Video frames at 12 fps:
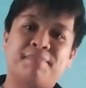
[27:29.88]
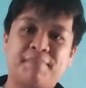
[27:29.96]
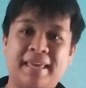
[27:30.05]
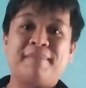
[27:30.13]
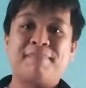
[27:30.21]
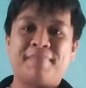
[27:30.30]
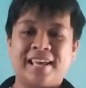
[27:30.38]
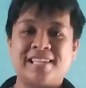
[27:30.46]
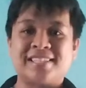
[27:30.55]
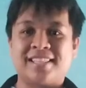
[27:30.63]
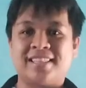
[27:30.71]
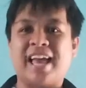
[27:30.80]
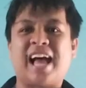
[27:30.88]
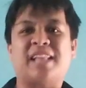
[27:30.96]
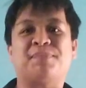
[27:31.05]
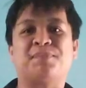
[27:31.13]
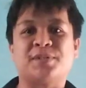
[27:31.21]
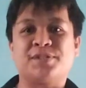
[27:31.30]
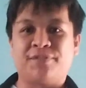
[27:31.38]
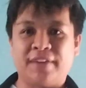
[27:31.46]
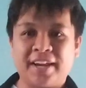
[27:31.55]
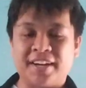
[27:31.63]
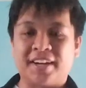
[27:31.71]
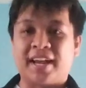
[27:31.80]
being placed in the
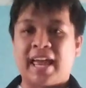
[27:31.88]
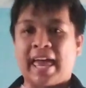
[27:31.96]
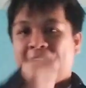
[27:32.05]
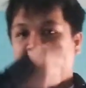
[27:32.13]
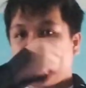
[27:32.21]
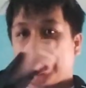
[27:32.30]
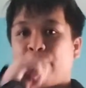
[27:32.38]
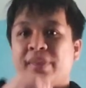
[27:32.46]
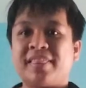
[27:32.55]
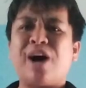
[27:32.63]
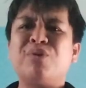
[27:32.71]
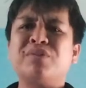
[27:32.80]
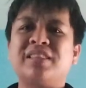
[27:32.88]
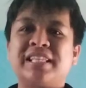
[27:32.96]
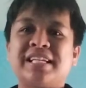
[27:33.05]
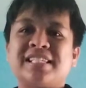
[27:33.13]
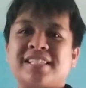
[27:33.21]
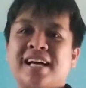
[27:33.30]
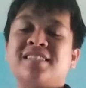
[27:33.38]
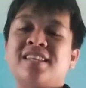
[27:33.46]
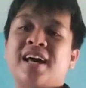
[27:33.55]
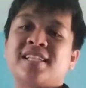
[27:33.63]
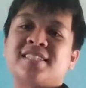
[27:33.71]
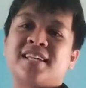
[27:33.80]
atmosphere. And without these
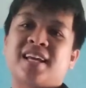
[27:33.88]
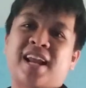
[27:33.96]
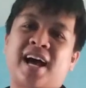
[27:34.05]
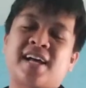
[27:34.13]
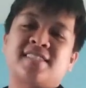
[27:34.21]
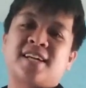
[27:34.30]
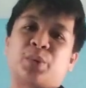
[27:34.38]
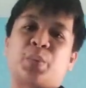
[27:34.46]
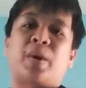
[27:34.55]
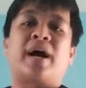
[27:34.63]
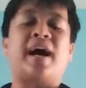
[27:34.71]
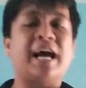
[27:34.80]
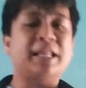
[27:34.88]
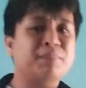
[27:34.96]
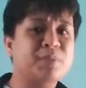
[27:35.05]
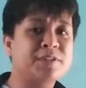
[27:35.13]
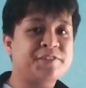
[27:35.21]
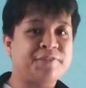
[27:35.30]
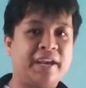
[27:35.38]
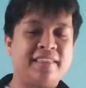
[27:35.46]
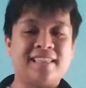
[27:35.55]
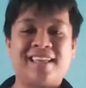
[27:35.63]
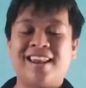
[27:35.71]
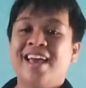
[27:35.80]
satellites in our atmosphere,
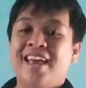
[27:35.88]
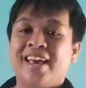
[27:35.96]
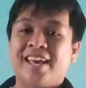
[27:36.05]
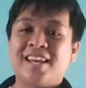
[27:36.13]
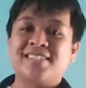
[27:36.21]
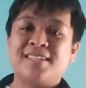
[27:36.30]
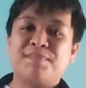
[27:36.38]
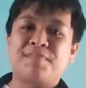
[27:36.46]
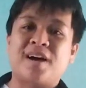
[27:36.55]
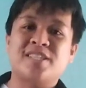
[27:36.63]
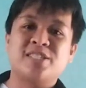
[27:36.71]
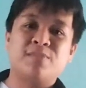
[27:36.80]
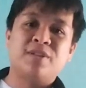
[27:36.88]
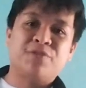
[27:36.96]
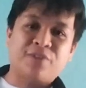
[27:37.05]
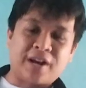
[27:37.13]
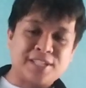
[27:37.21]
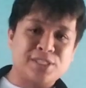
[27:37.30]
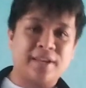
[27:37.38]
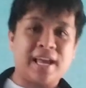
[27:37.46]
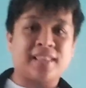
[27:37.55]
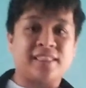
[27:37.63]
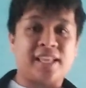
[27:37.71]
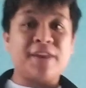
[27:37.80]
then it is impossible for us to
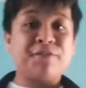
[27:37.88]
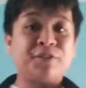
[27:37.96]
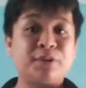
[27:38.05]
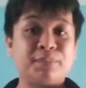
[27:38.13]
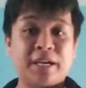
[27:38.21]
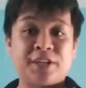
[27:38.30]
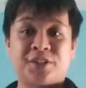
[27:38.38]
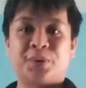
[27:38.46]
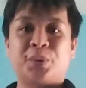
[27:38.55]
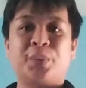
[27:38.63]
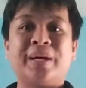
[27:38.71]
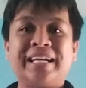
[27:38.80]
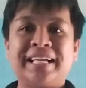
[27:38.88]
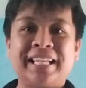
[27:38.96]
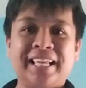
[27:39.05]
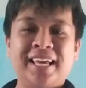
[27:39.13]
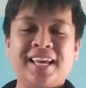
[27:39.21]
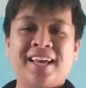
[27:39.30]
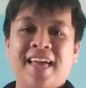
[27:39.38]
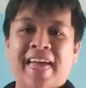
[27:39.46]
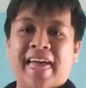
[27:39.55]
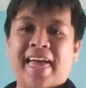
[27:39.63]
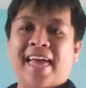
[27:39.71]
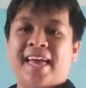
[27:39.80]
get information quickly
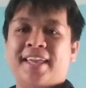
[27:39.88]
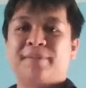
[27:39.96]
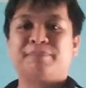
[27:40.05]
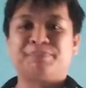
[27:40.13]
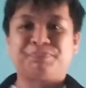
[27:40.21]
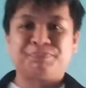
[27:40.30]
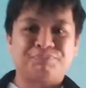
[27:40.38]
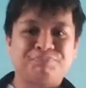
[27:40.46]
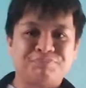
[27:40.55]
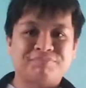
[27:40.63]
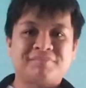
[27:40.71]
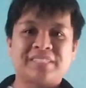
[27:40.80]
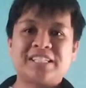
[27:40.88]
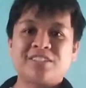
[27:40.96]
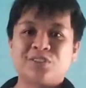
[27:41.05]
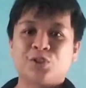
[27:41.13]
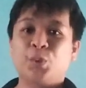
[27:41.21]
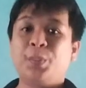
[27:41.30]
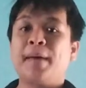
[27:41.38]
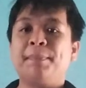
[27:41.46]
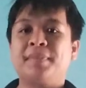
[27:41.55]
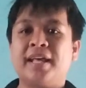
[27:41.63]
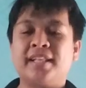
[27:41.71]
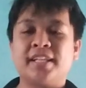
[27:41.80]
and to be
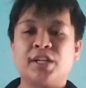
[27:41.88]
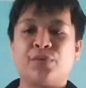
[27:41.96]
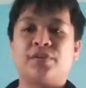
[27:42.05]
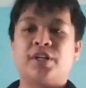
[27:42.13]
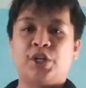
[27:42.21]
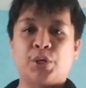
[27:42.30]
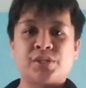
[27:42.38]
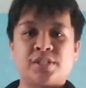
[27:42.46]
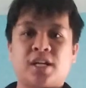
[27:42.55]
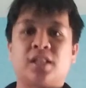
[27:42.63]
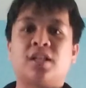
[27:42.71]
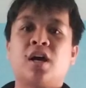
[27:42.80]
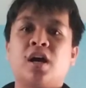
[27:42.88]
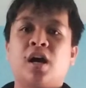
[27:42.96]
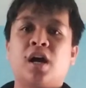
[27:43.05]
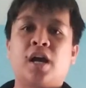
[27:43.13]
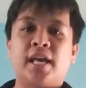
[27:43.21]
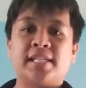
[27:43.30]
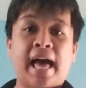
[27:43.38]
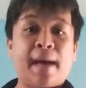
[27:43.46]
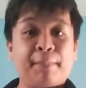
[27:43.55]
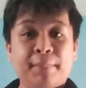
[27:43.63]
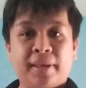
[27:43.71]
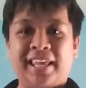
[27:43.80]
updated of the news that is
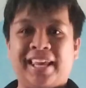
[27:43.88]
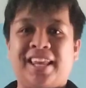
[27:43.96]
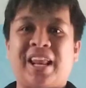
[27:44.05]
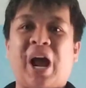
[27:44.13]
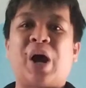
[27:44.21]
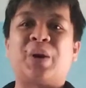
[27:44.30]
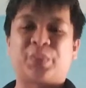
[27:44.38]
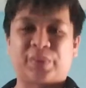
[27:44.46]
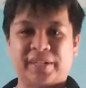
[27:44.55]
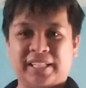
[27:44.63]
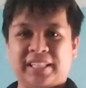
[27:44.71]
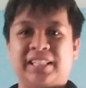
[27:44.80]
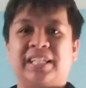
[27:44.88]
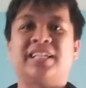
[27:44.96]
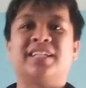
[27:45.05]
happening in our world.